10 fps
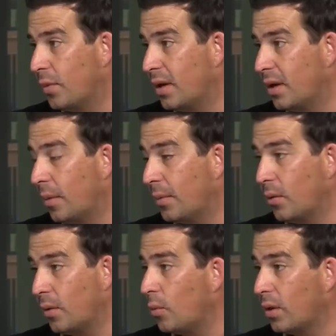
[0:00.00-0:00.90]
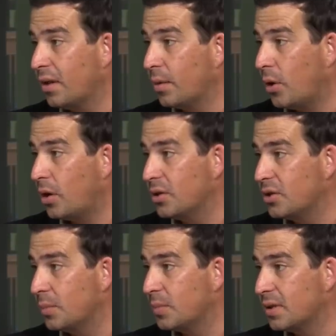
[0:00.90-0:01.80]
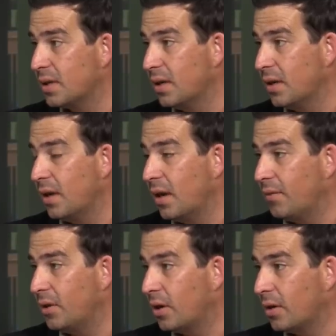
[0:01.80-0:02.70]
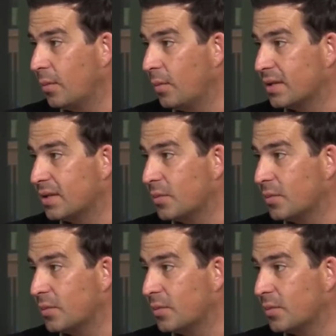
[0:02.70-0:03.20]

I mean, what other partnerships have you got in the mix?